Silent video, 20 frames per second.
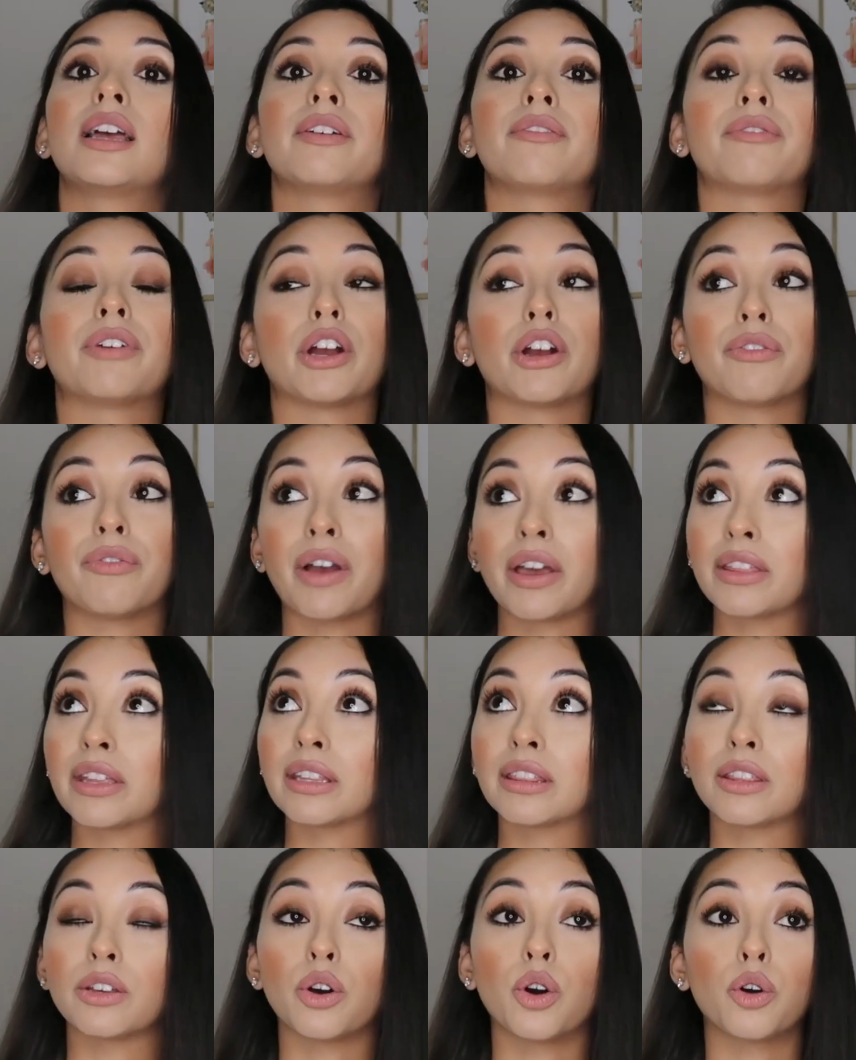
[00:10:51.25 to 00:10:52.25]
Verify
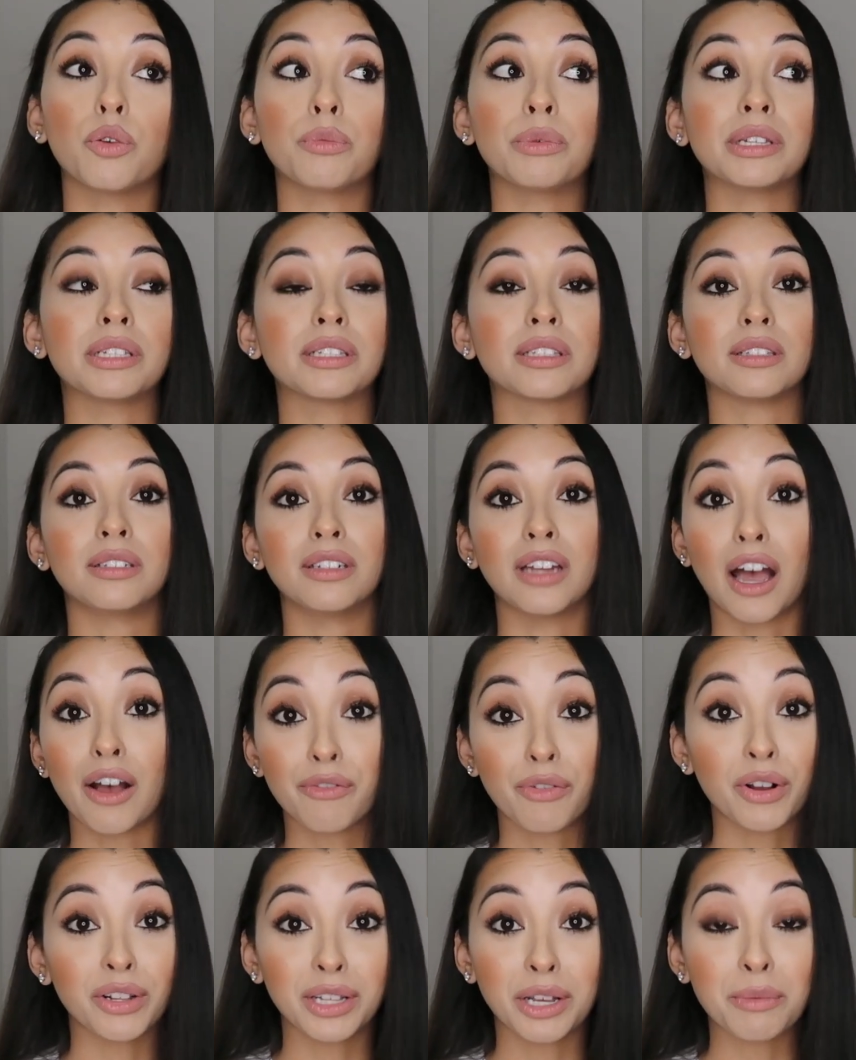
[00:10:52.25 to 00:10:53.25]
that the home is
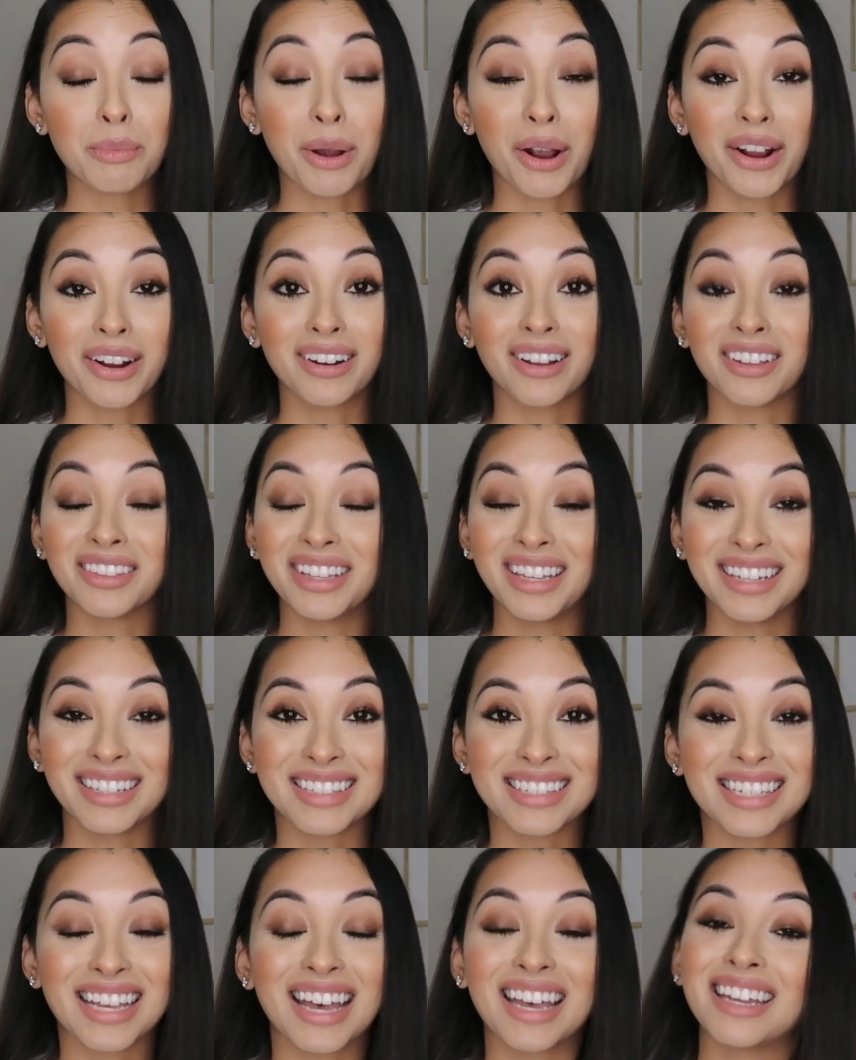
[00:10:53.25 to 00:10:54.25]
not falling apart on the
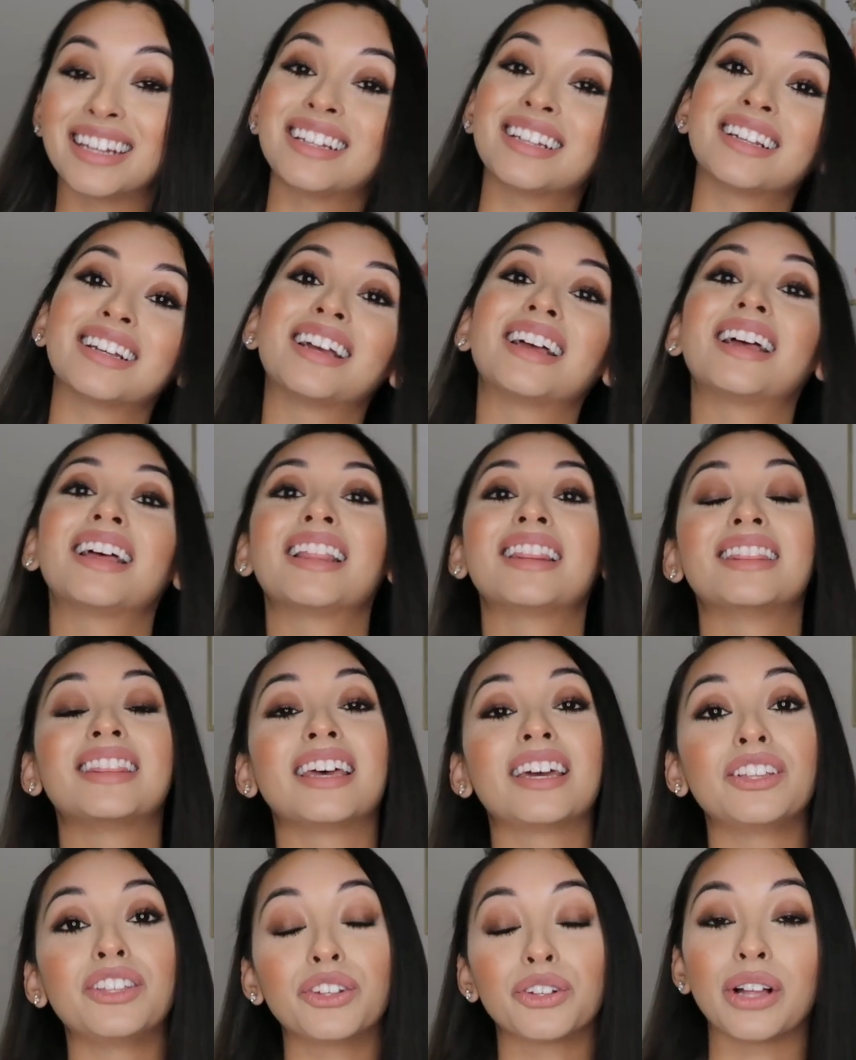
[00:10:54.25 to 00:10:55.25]
inside.
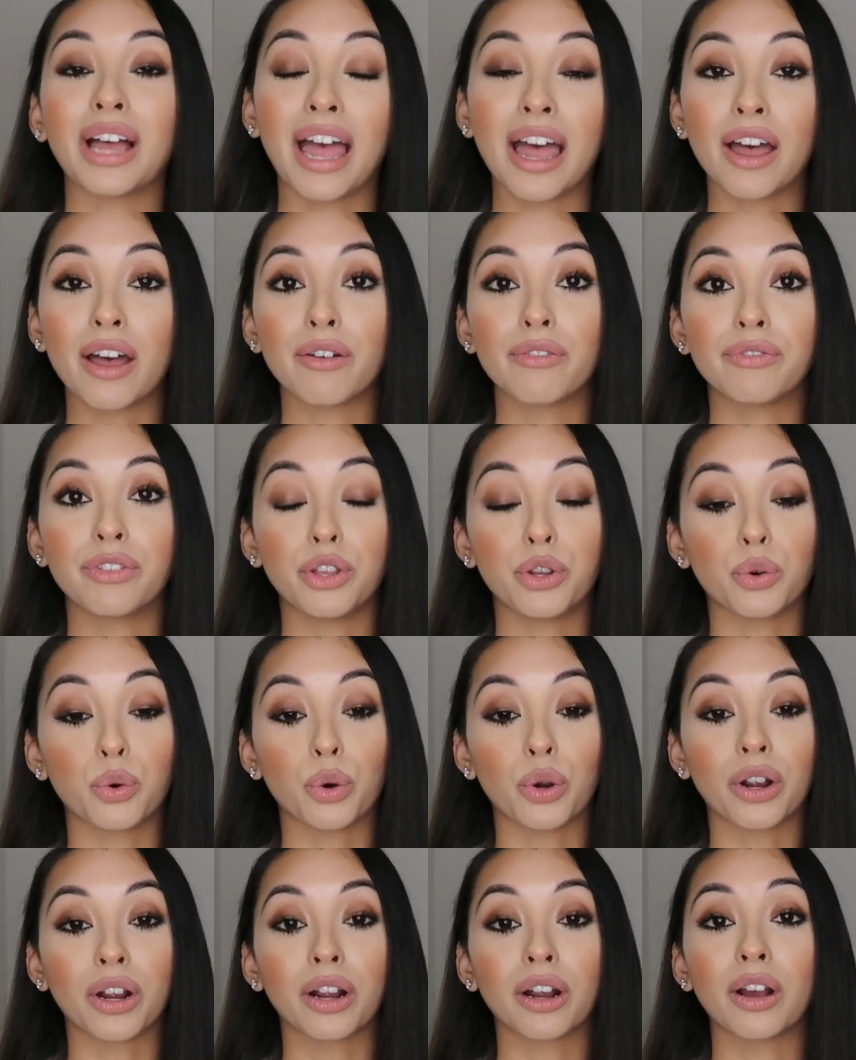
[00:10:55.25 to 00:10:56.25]
Then you'll have
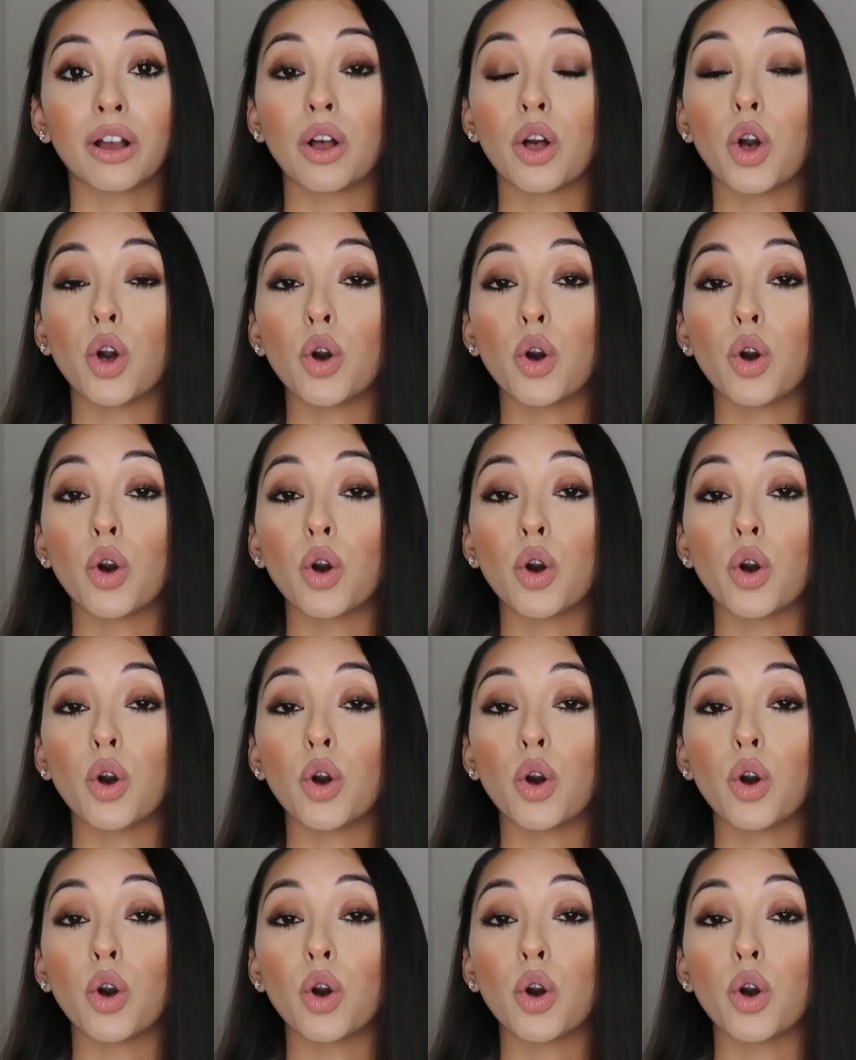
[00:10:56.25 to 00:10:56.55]
your